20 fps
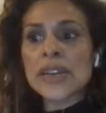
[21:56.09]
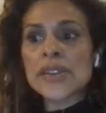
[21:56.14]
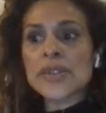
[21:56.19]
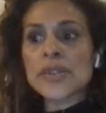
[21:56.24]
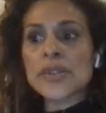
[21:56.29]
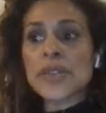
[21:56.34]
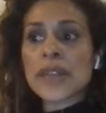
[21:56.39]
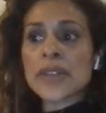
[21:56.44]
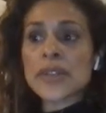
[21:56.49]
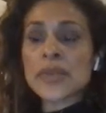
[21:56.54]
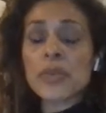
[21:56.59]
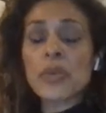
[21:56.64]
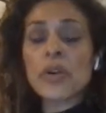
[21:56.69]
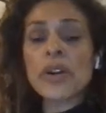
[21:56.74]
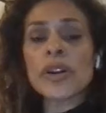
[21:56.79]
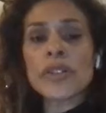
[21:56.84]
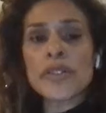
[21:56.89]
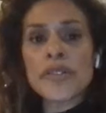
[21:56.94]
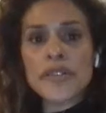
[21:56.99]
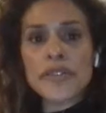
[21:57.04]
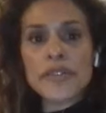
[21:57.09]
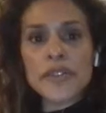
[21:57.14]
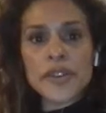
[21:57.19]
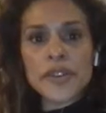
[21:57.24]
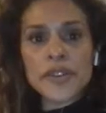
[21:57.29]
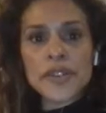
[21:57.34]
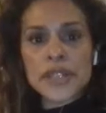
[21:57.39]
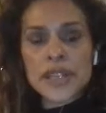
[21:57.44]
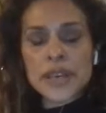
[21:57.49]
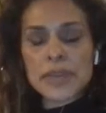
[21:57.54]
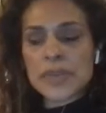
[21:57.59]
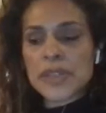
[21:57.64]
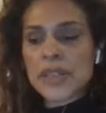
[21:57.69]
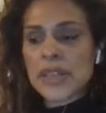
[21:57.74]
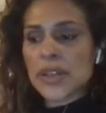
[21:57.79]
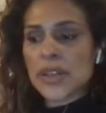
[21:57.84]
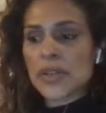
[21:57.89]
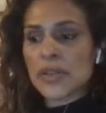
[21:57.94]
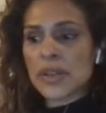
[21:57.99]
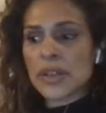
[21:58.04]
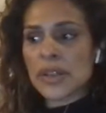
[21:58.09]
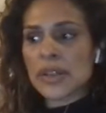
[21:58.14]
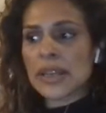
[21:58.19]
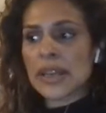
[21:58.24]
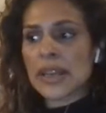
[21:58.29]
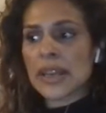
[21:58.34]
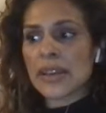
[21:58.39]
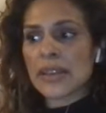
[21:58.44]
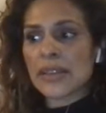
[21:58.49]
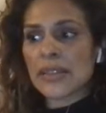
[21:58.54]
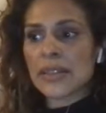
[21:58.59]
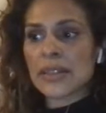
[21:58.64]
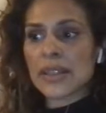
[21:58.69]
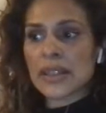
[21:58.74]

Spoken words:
So that's one of the first steps that you can get